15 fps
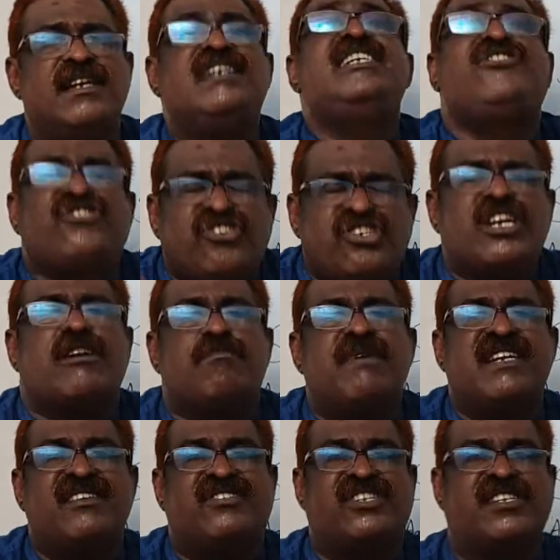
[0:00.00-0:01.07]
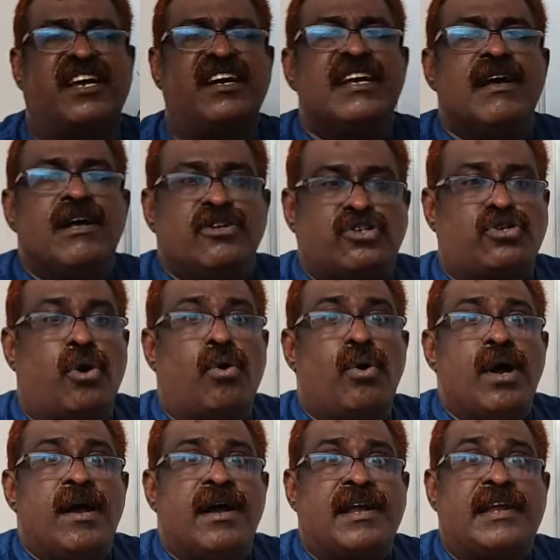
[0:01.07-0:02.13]
disturbance.
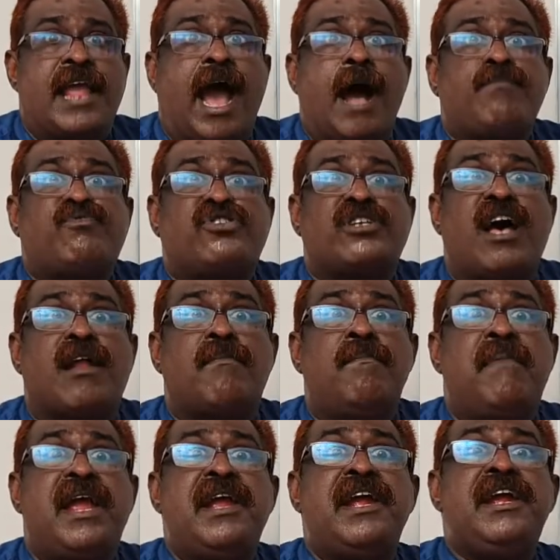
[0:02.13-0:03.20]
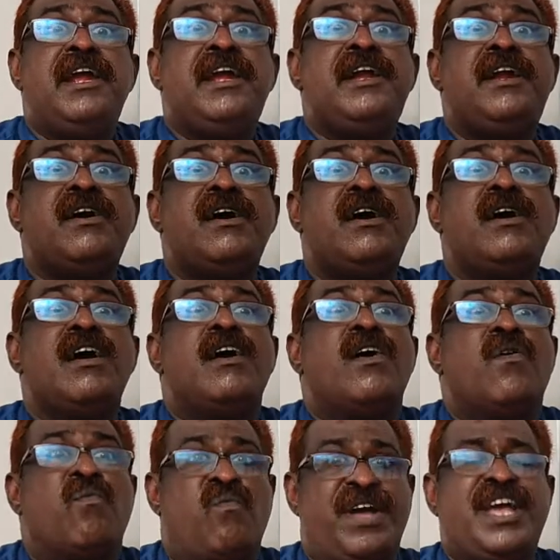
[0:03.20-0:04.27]
So gaps are made
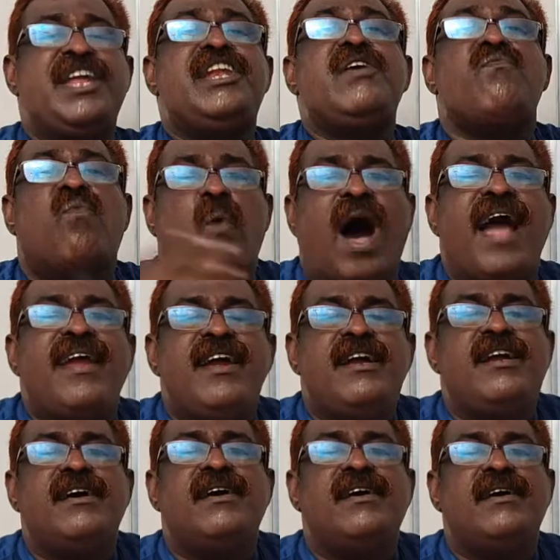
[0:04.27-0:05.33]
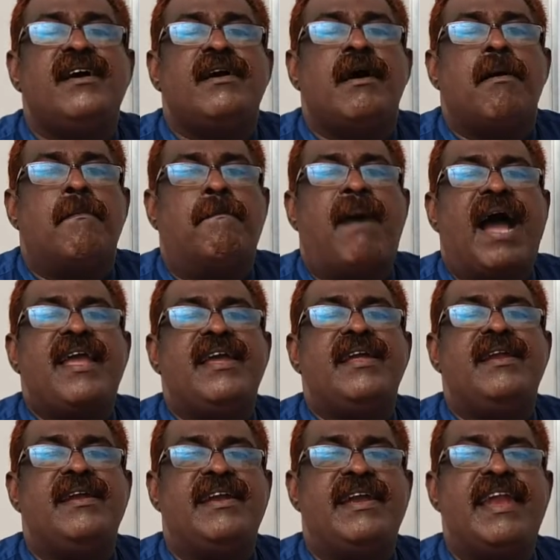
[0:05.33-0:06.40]
very wide by
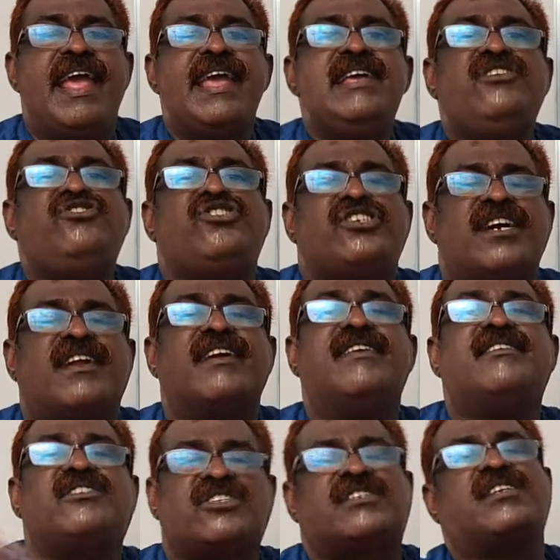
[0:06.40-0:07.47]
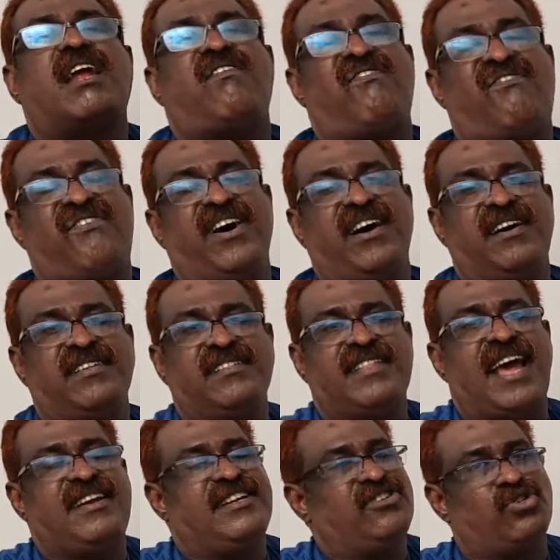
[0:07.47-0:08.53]
nature itself.
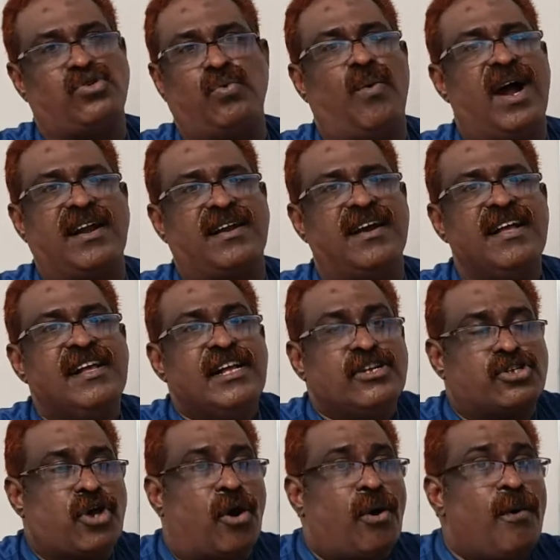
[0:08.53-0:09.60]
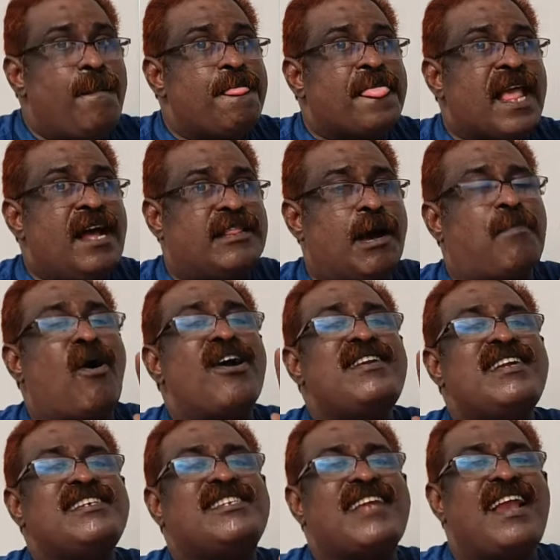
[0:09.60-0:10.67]
That is one. So the
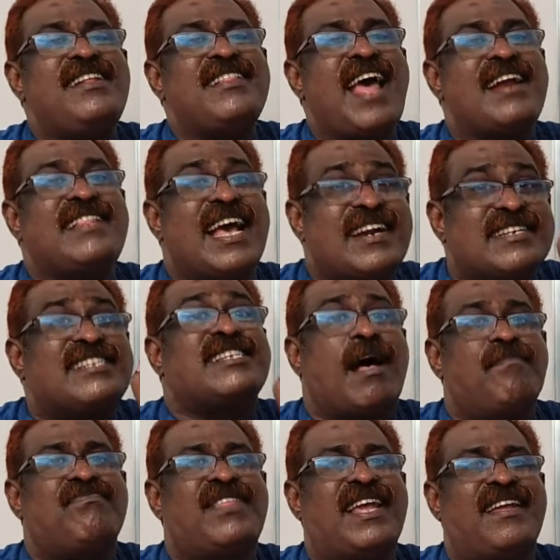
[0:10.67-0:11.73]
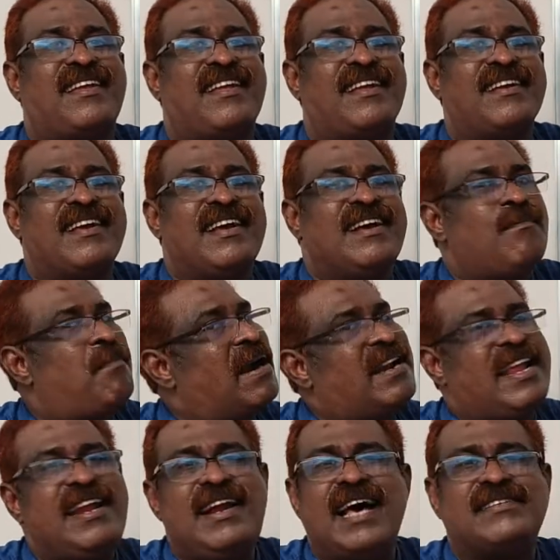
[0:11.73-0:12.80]
point is telling that there is something,
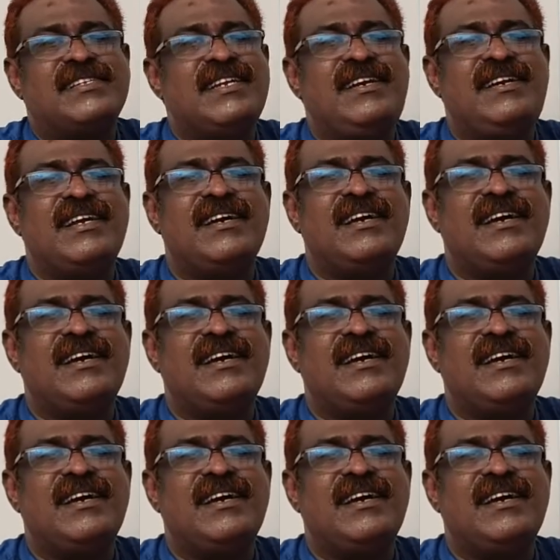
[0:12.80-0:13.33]
but he doesn't